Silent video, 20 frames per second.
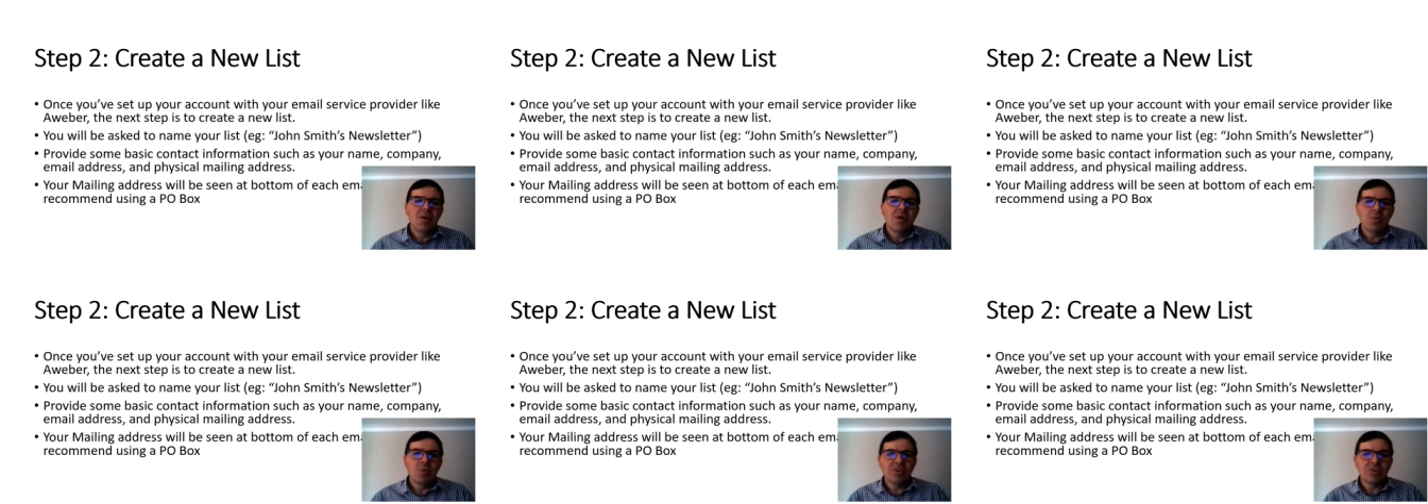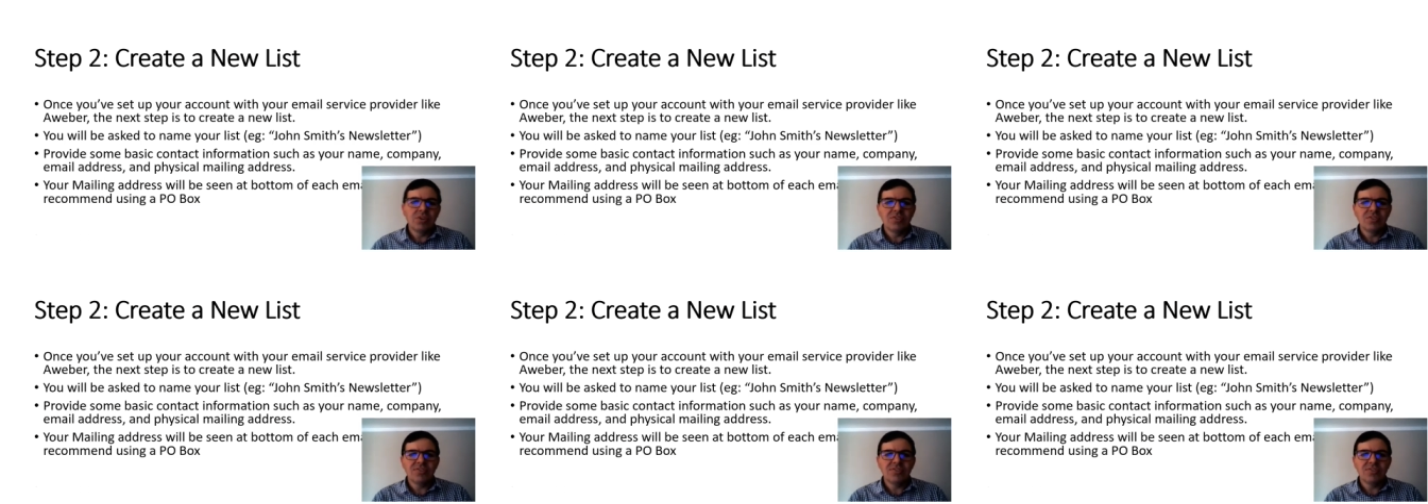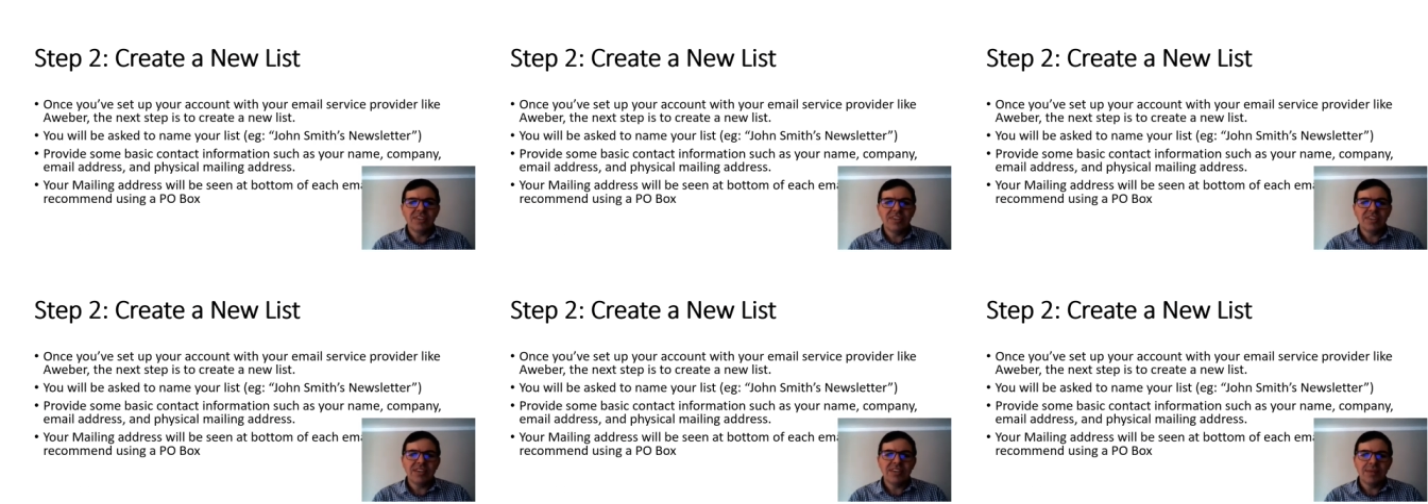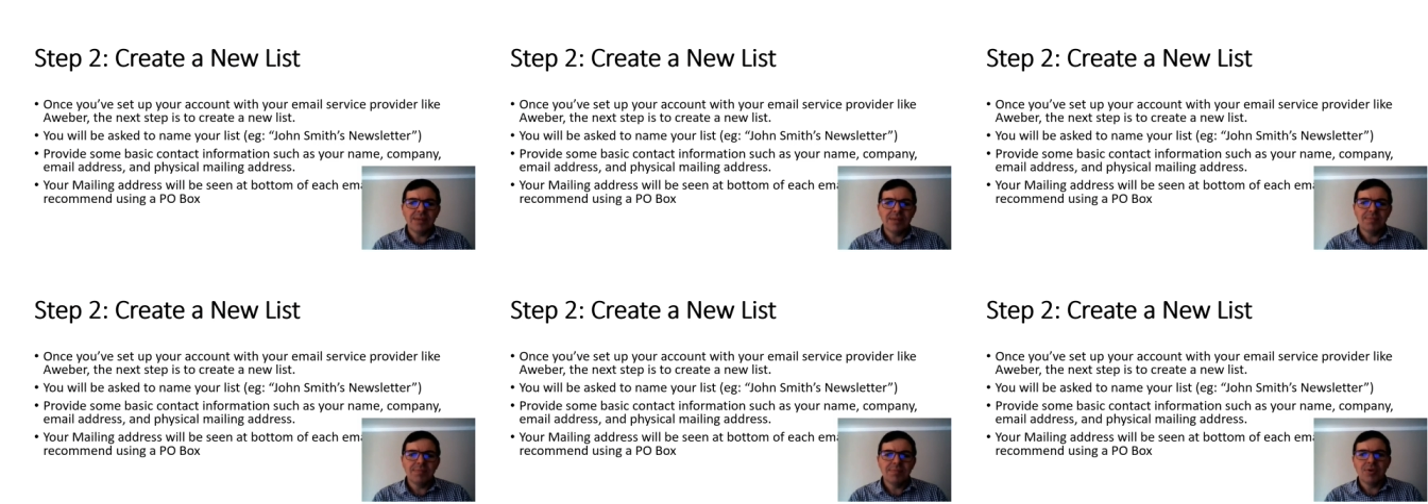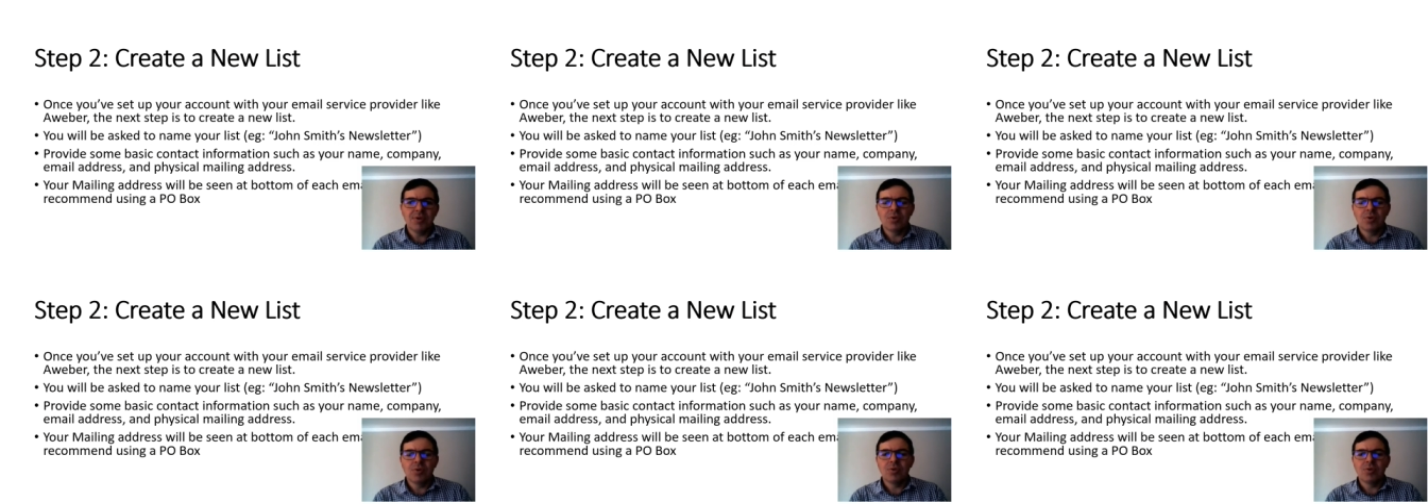once you've set up
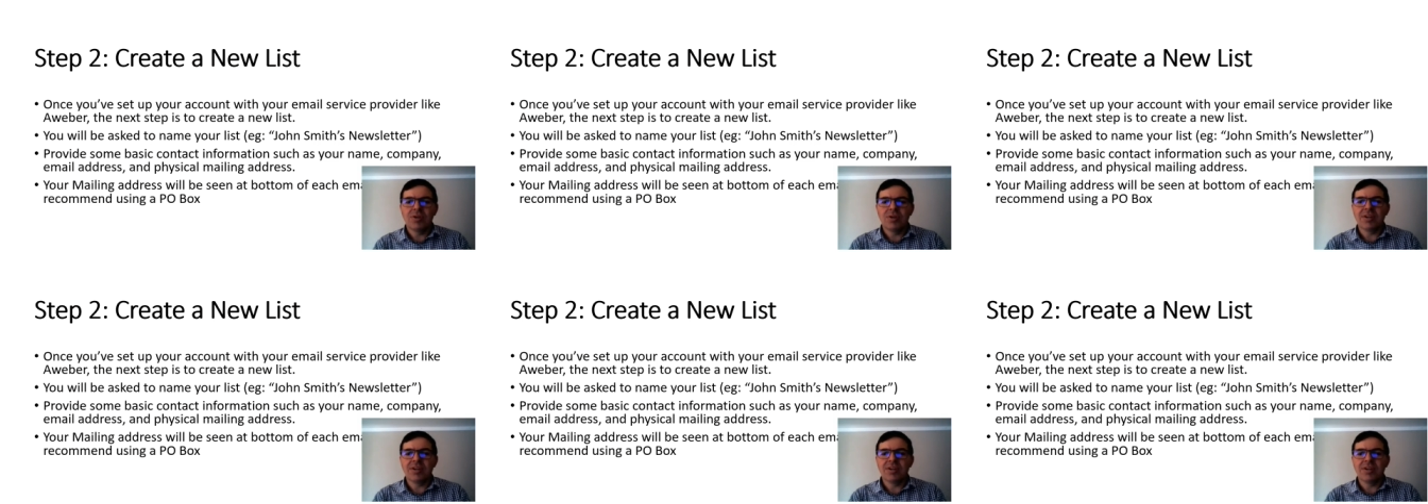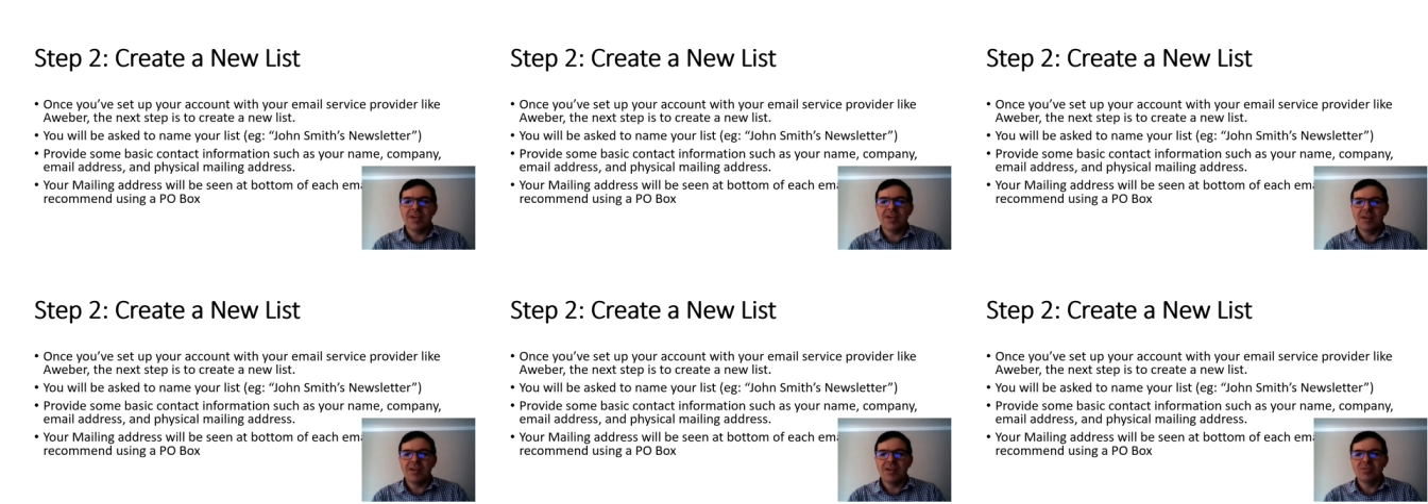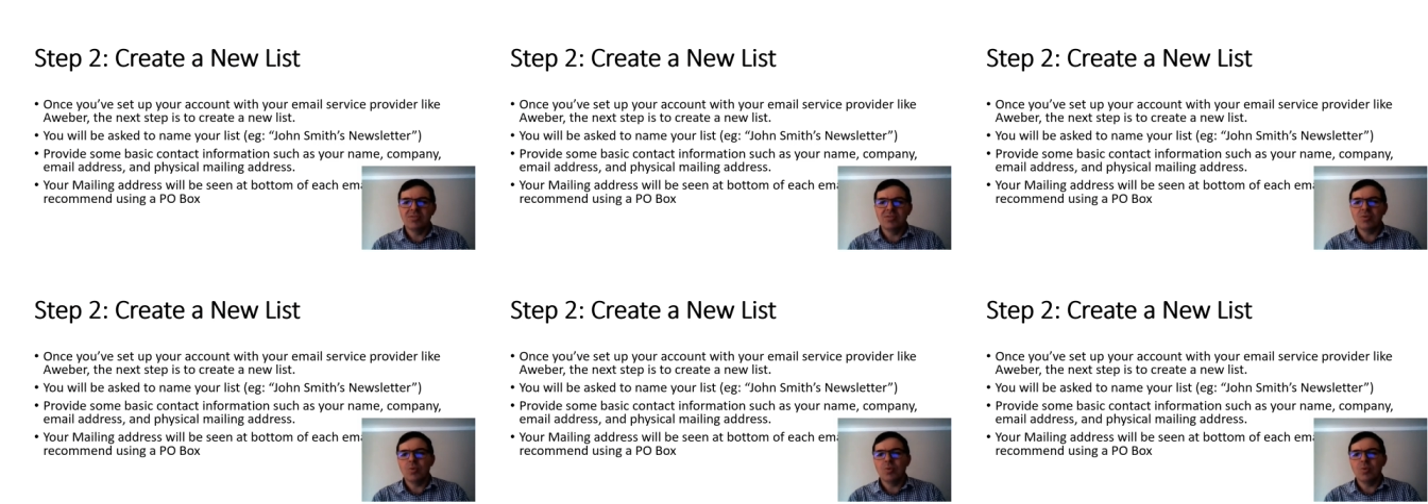your account